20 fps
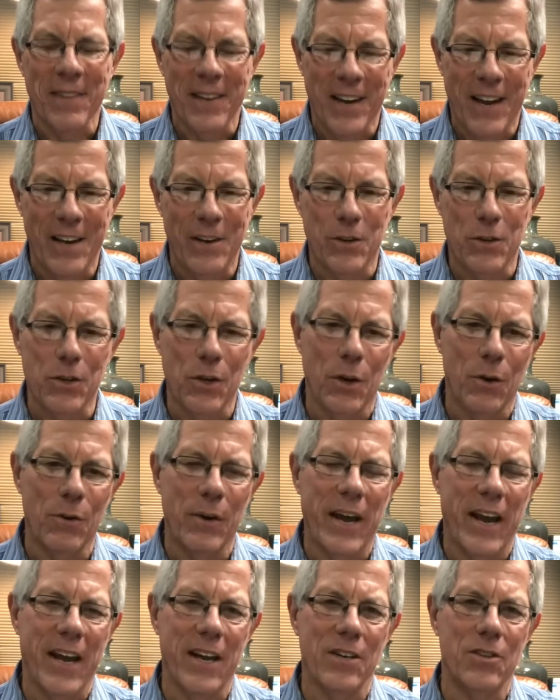And so
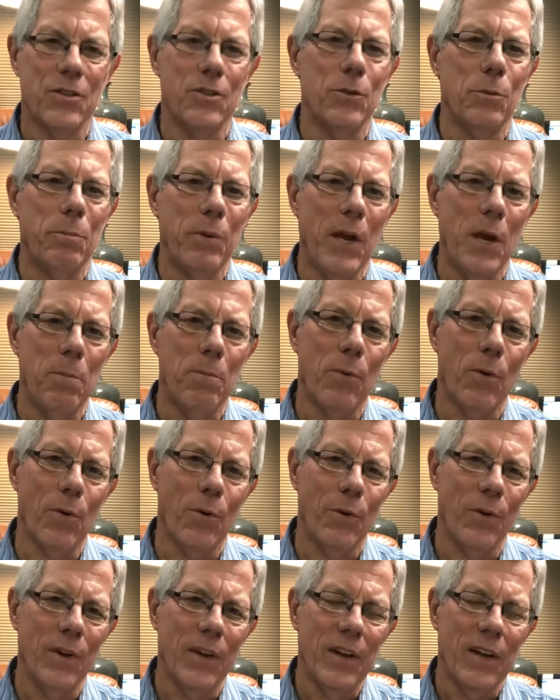as the
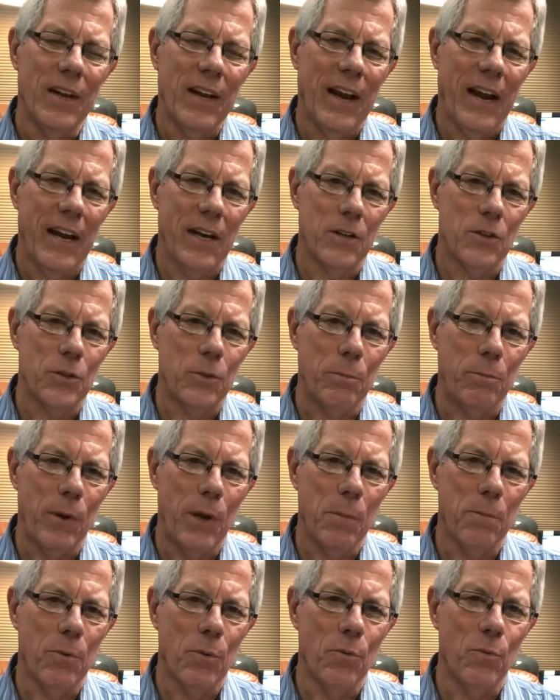people as the
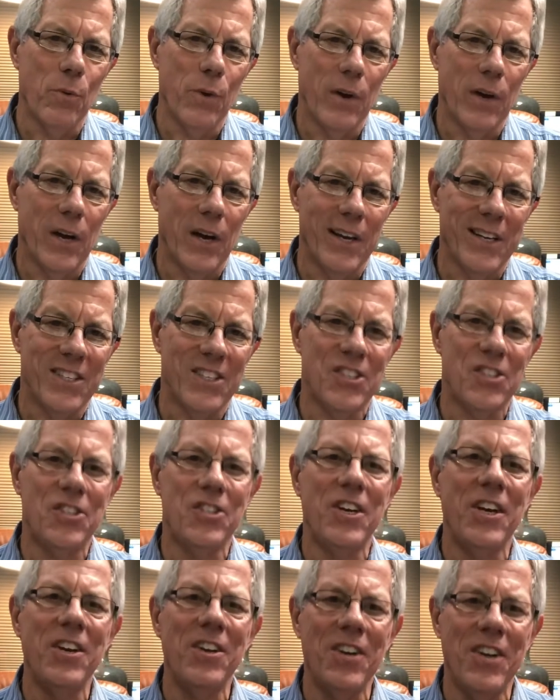people
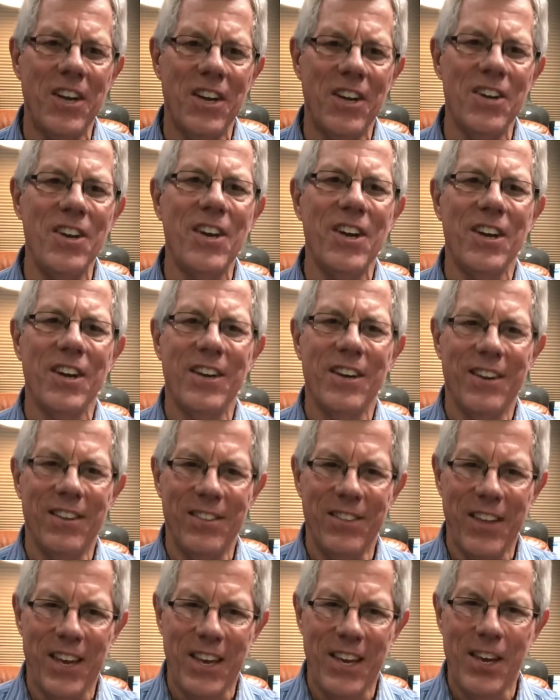ascended
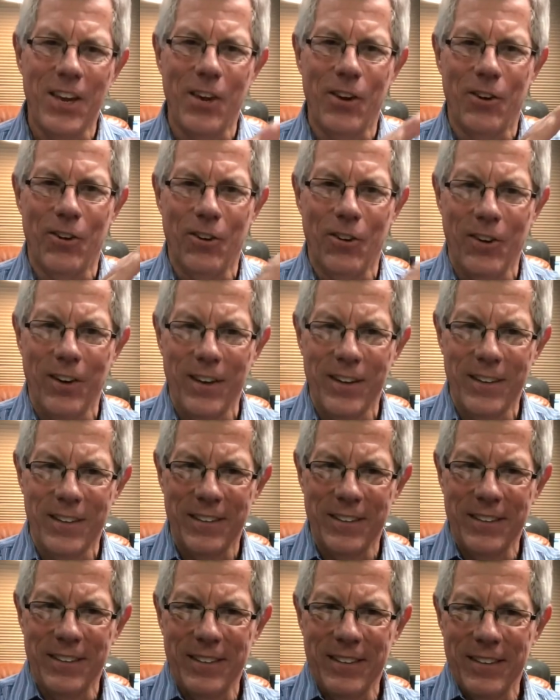the hill,
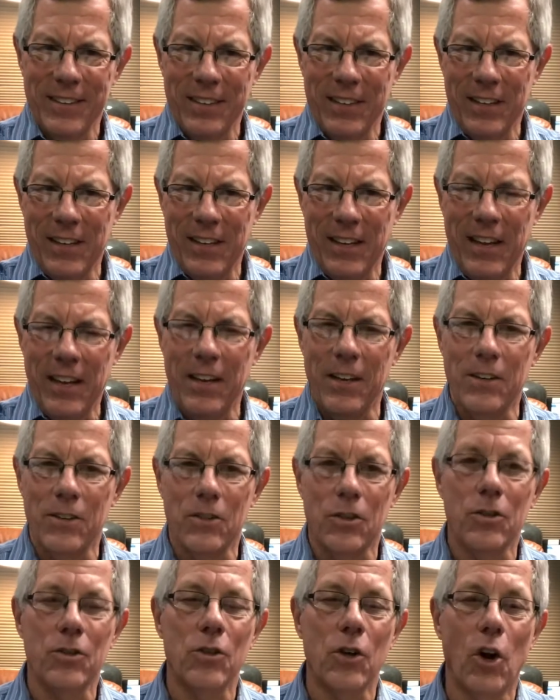it is
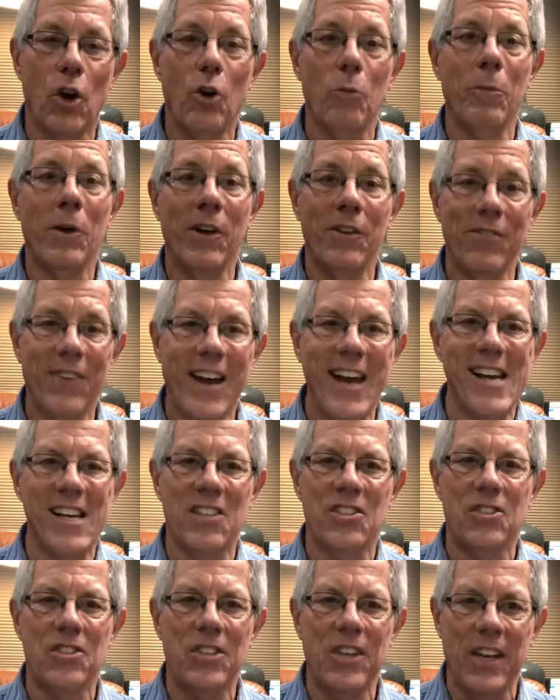a psalm of
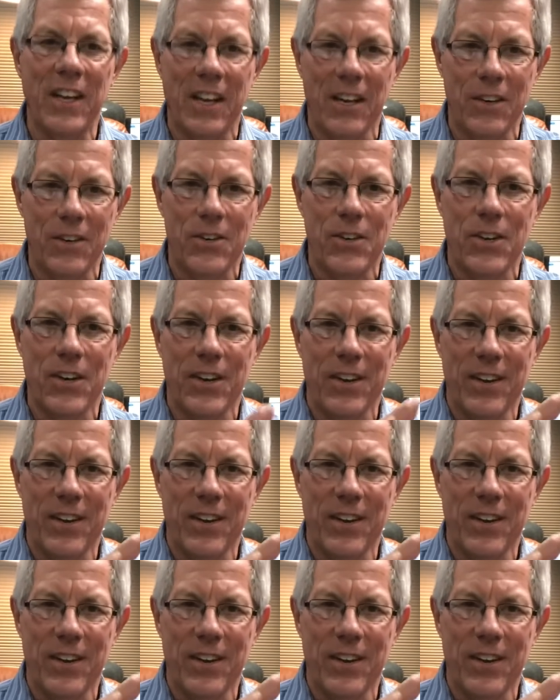ascent.